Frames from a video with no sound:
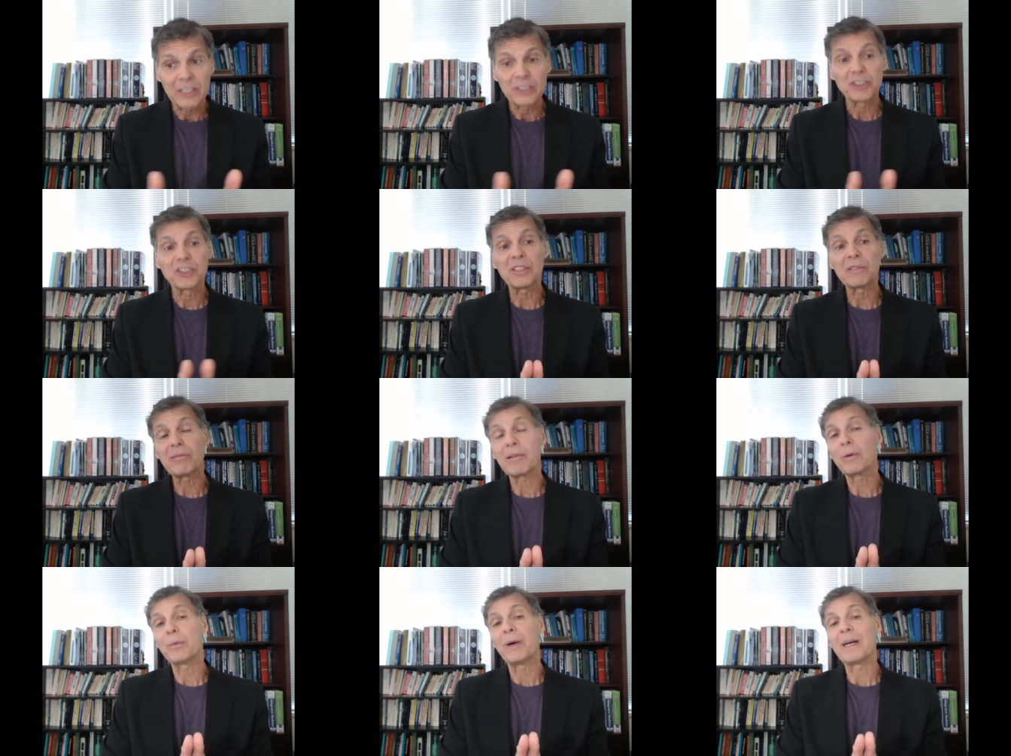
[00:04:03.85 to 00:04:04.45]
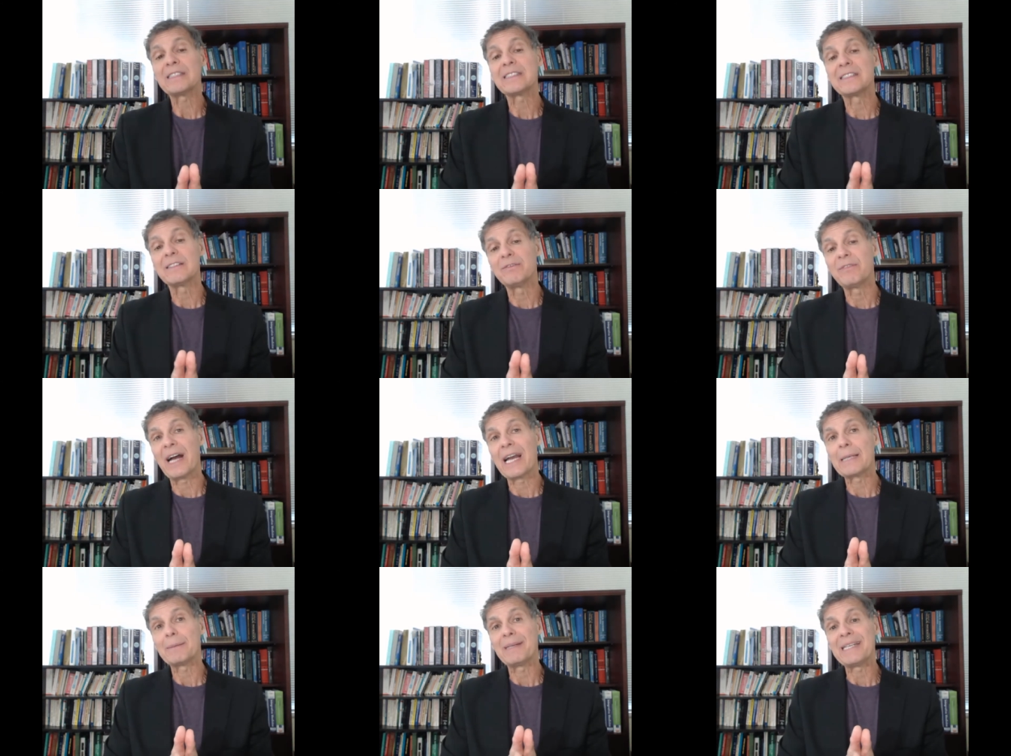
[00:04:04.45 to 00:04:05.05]
should request a
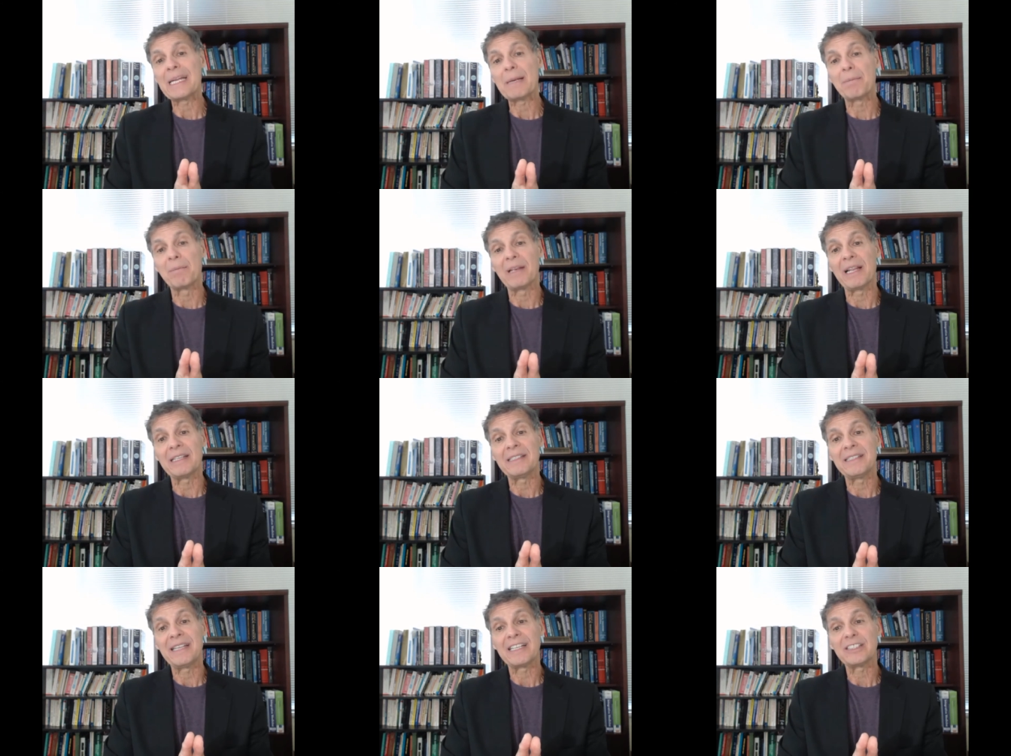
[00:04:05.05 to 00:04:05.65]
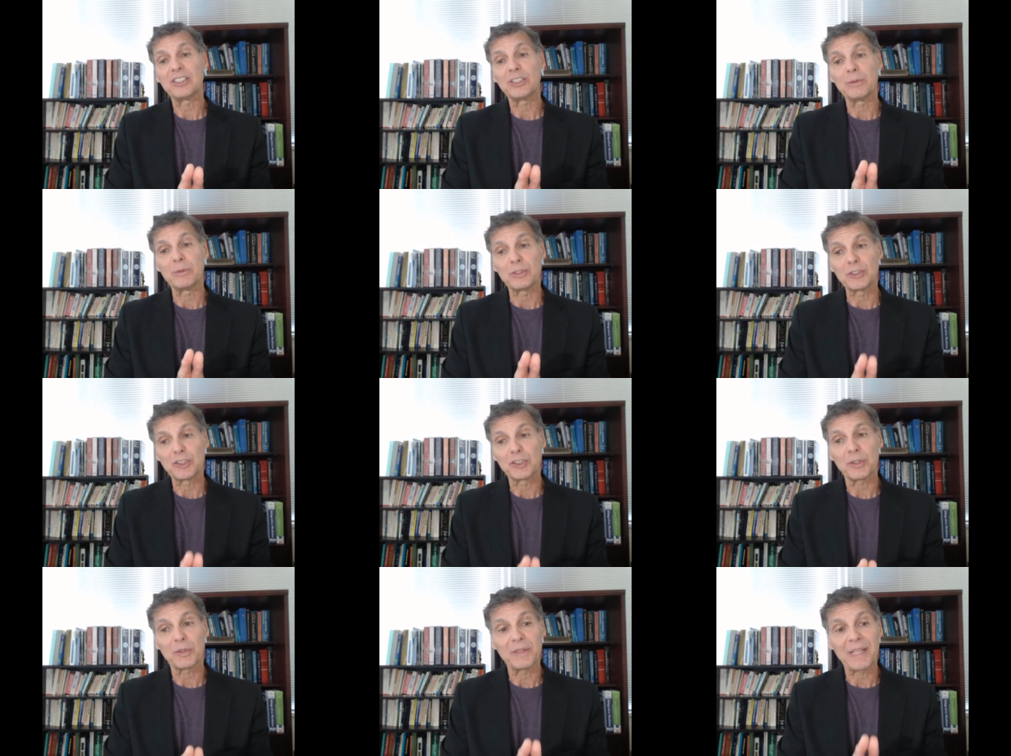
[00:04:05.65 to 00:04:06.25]
vitamin E blood test to
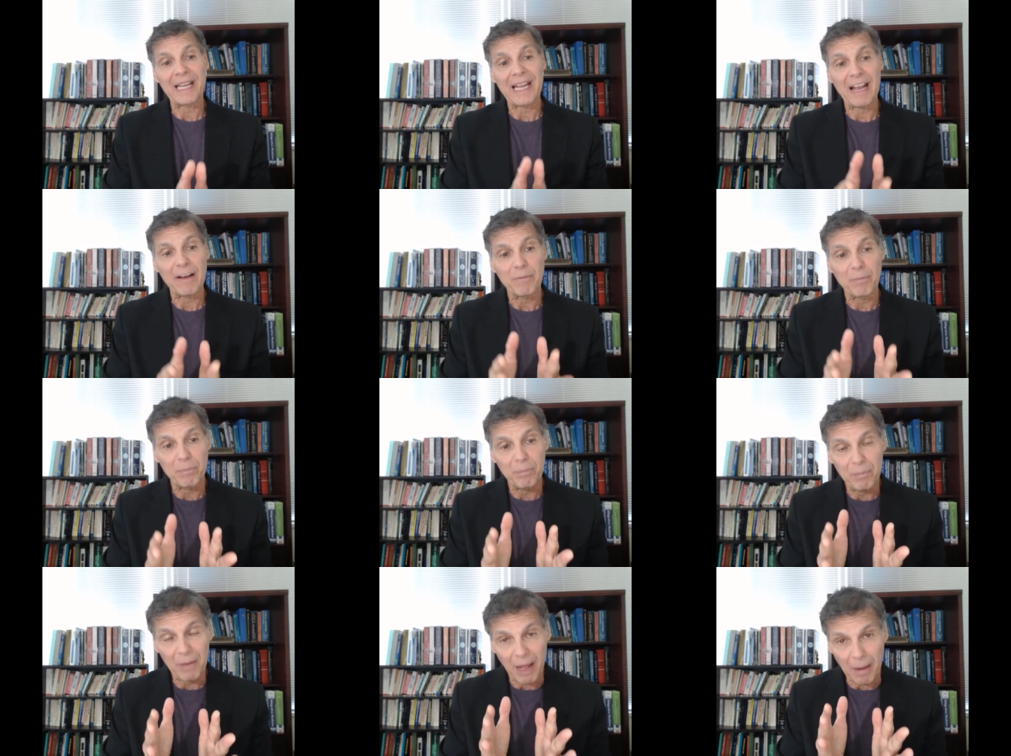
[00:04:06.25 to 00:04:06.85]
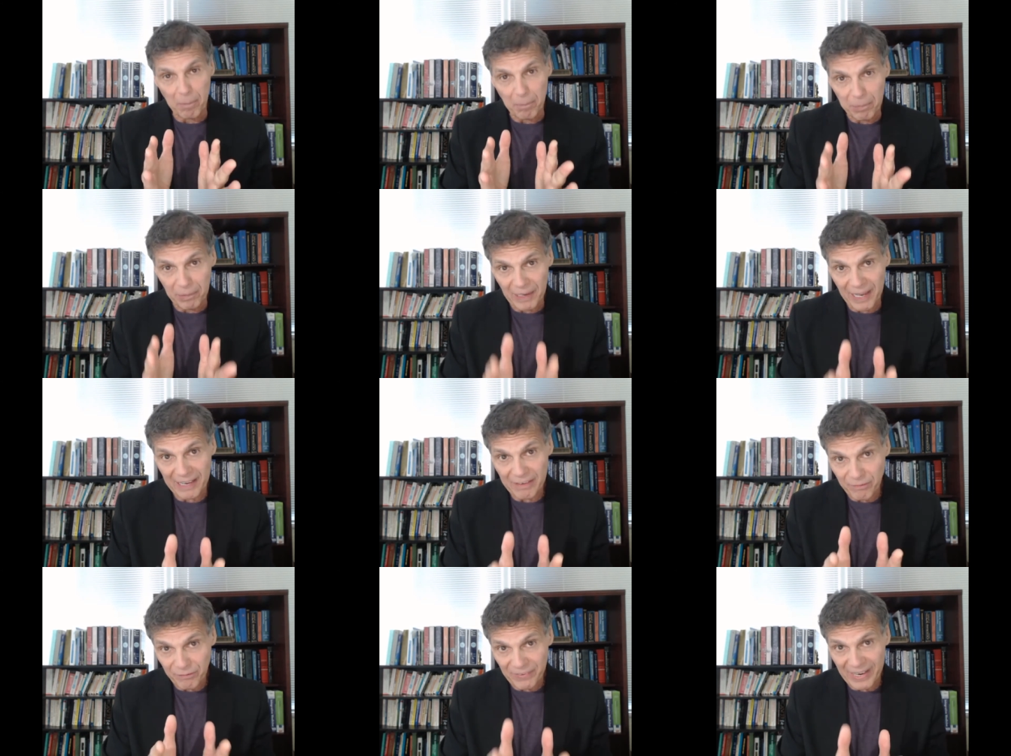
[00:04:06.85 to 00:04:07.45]
ensure they have a
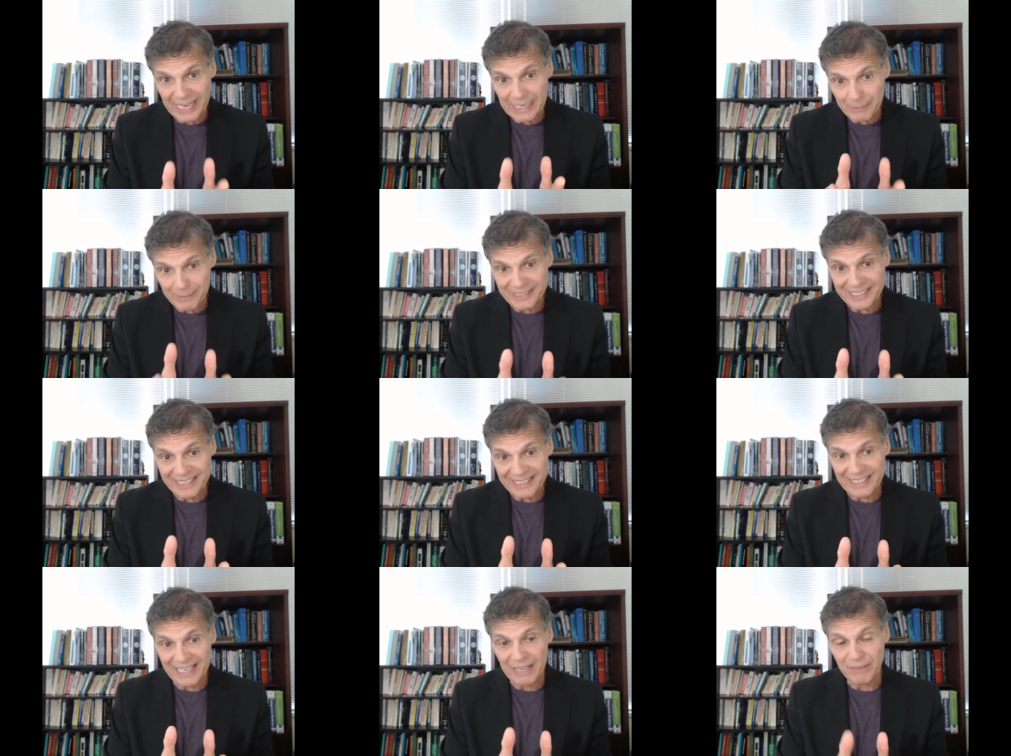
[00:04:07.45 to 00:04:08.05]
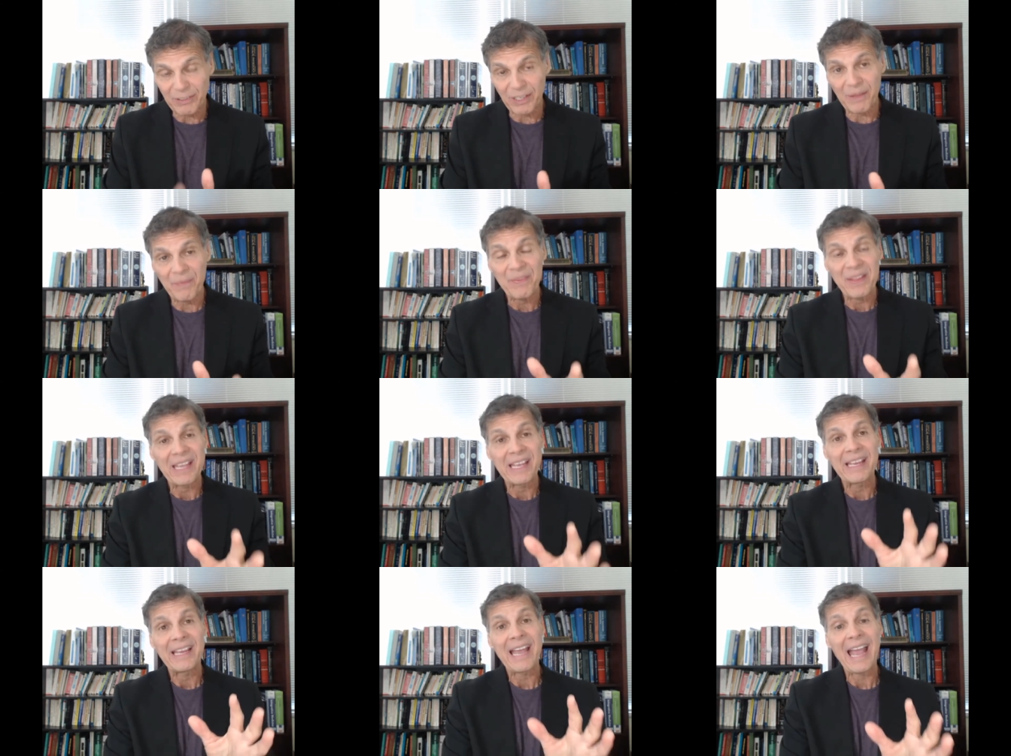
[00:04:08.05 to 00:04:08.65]
blood vitamin E level